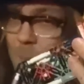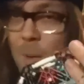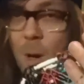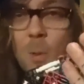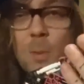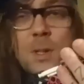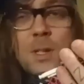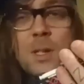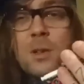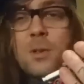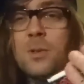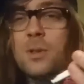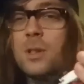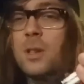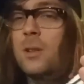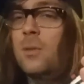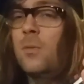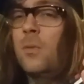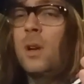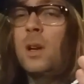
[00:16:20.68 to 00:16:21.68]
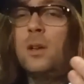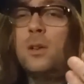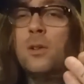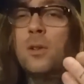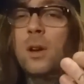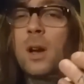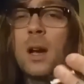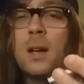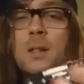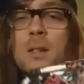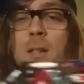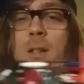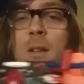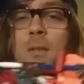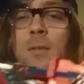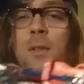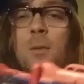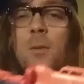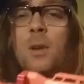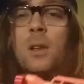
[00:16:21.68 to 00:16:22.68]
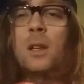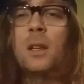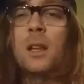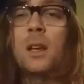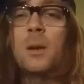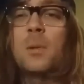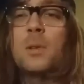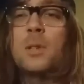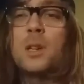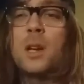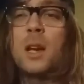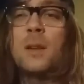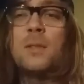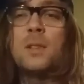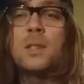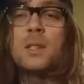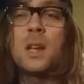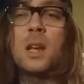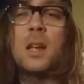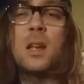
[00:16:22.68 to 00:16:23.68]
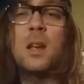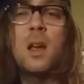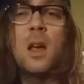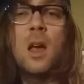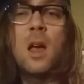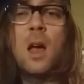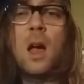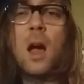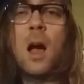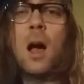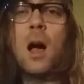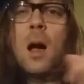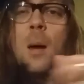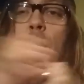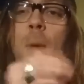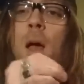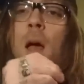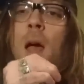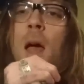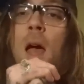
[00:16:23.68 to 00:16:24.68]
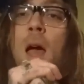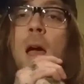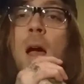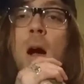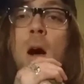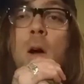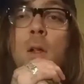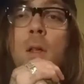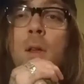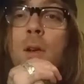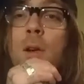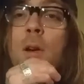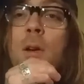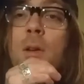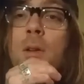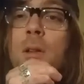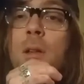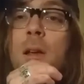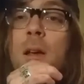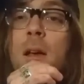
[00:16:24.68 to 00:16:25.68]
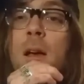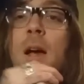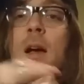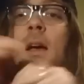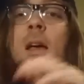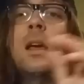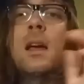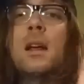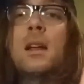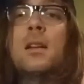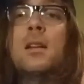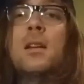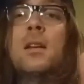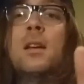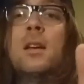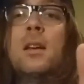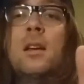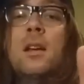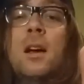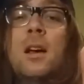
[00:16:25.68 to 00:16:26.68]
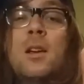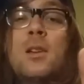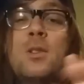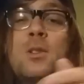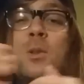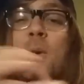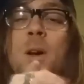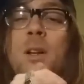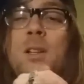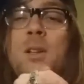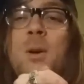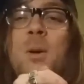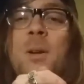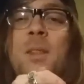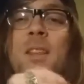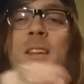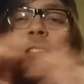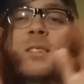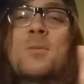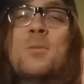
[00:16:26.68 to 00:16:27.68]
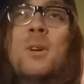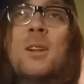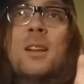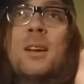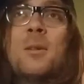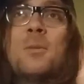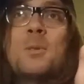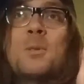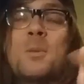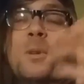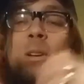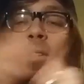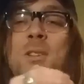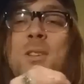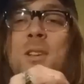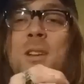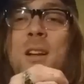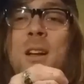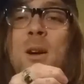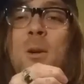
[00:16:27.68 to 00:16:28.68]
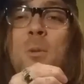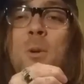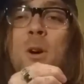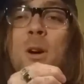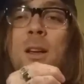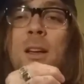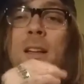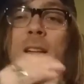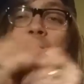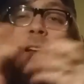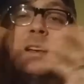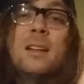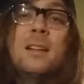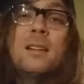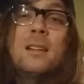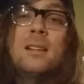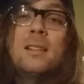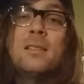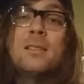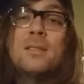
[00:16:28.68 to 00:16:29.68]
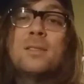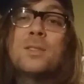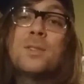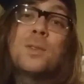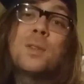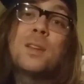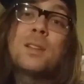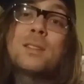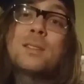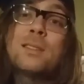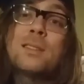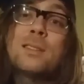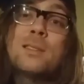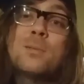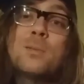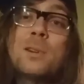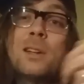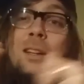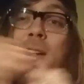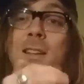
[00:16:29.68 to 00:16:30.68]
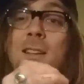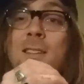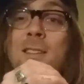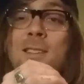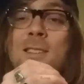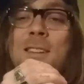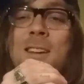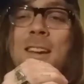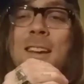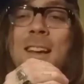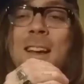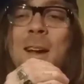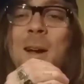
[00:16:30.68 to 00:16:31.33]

I'm always interested in reading your guys' stuff. I really like what you have to say. All in all, I enjoyed doing this while I was watching Walking Dead, and so that is what it is.